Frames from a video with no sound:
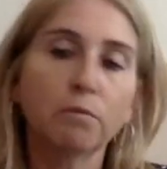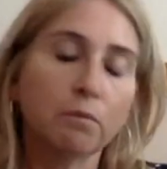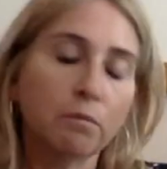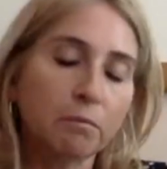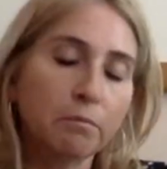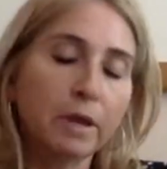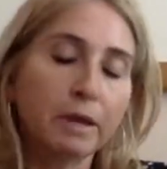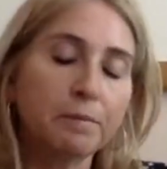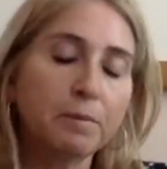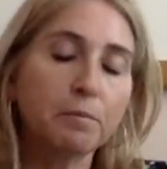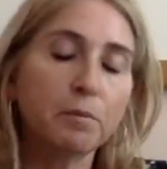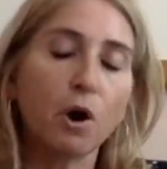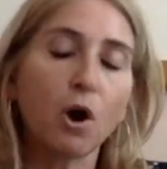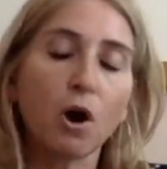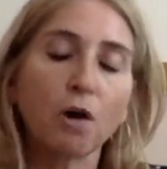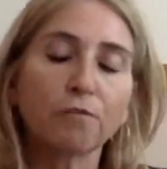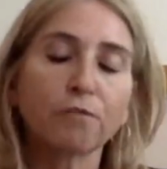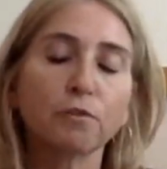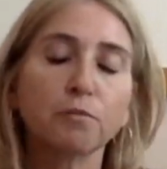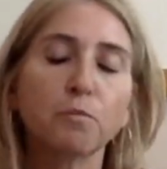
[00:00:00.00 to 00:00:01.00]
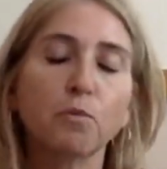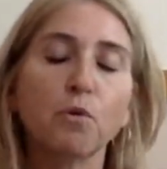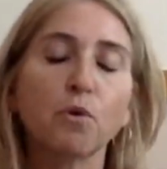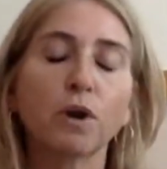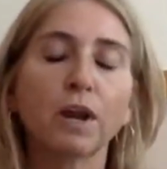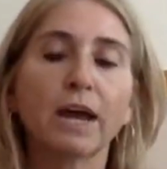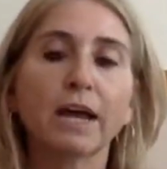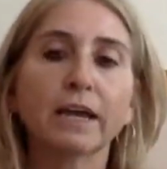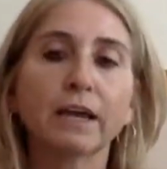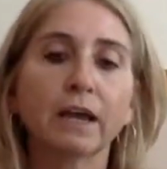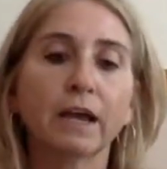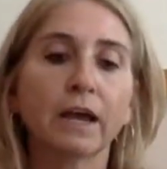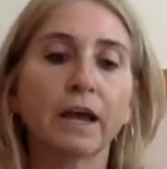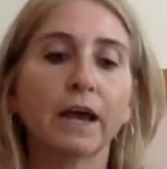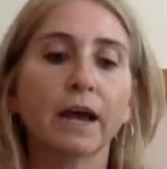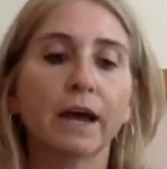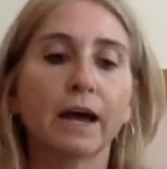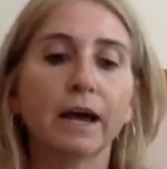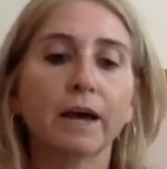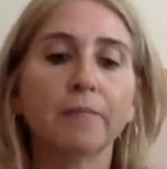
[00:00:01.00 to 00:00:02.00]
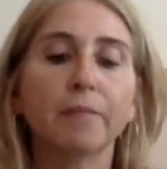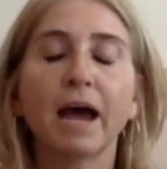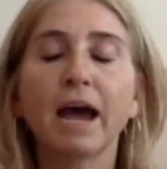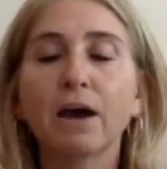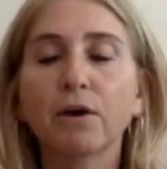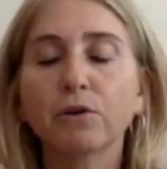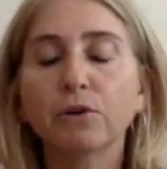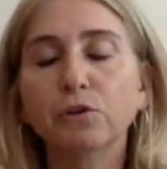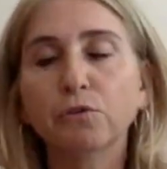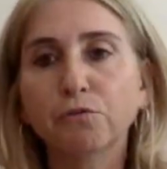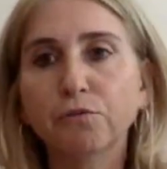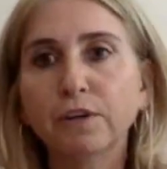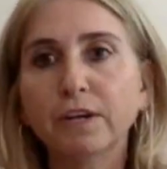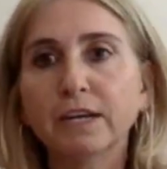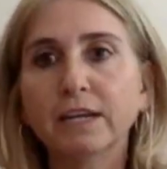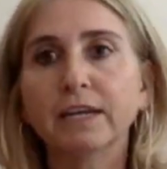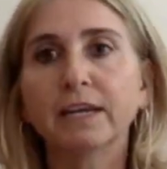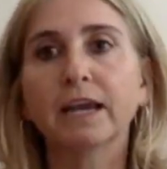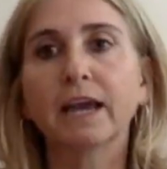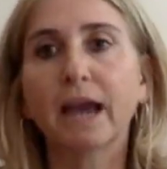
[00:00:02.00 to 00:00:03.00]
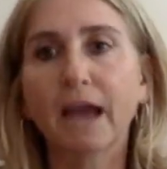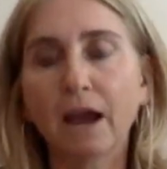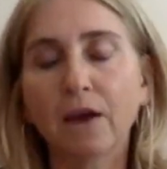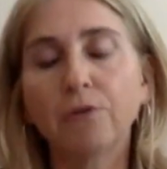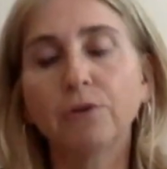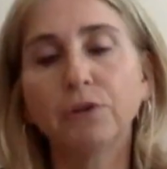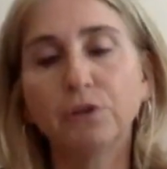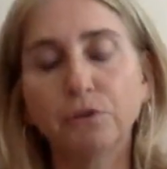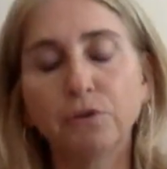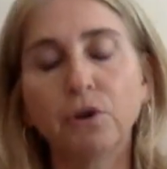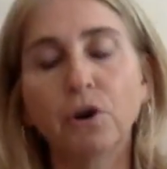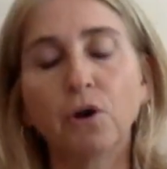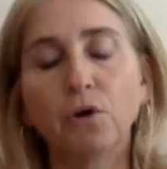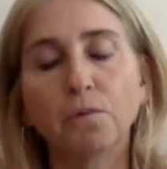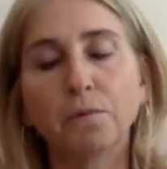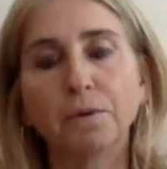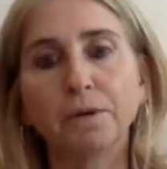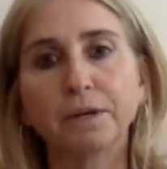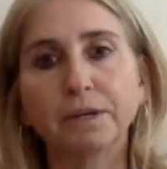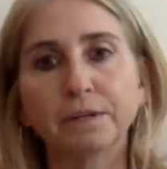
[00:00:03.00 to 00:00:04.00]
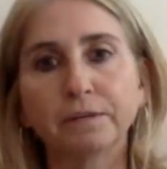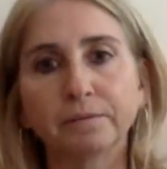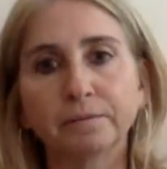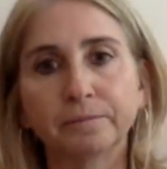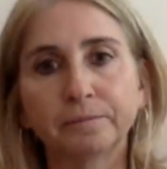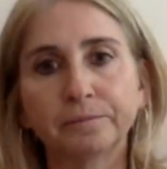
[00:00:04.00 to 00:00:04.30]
maybe offer more like, "How are you feeling? How are you coping?"